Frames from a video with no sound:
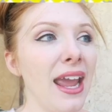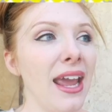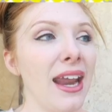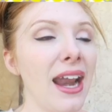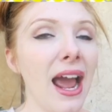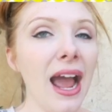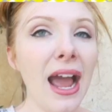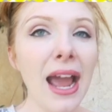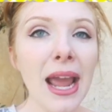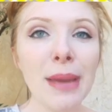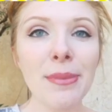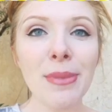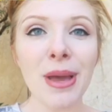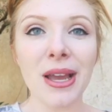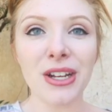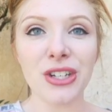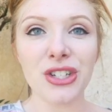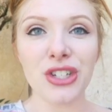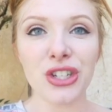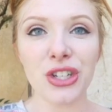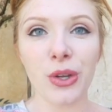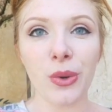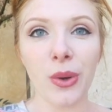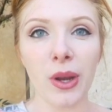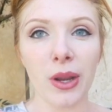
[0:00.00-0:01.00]
And I am
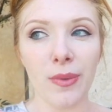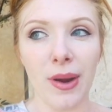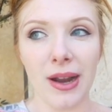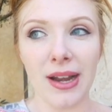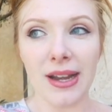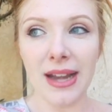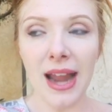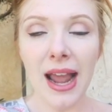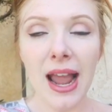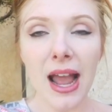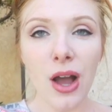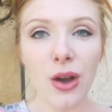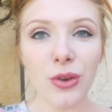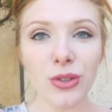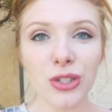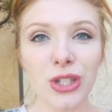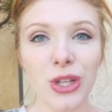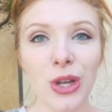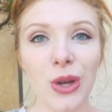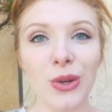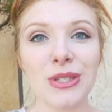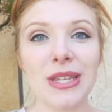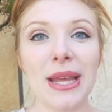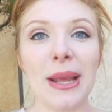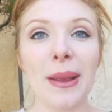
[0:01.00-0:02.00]
actually going right now to
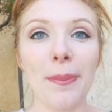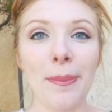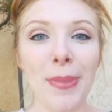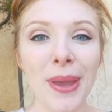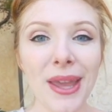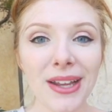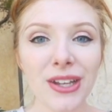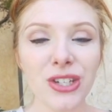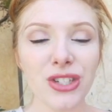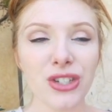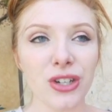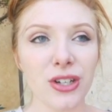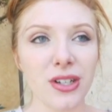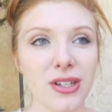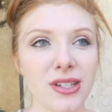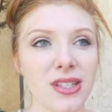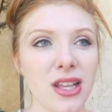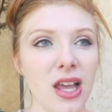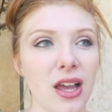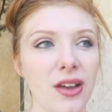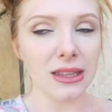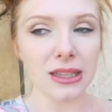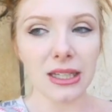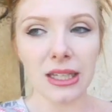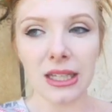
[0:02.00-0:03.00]
go take pictures
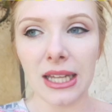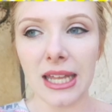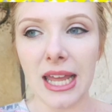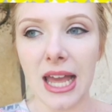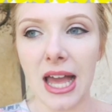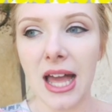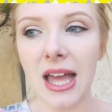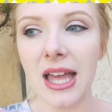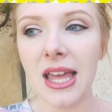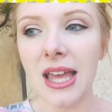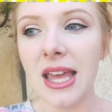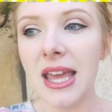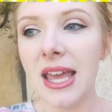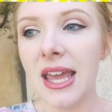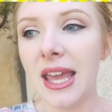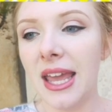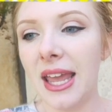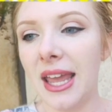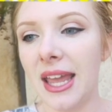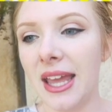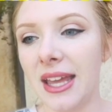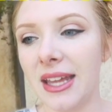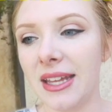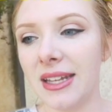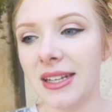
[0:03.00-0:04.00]
of Lilia
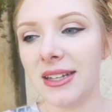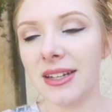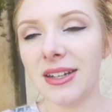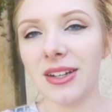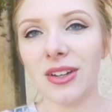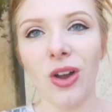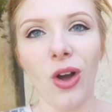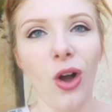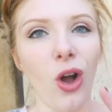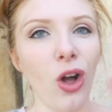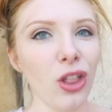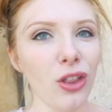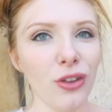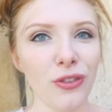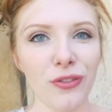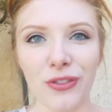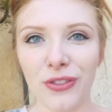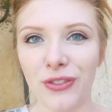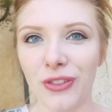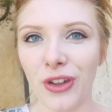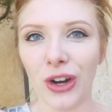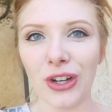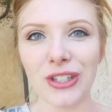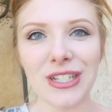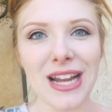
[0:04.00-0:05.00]
and all of
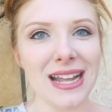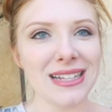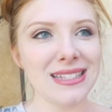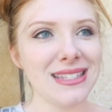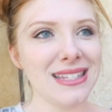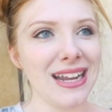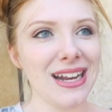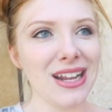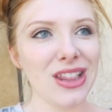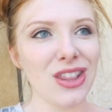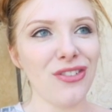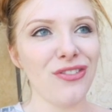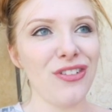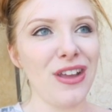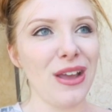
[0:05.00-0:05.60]
her dad's side of the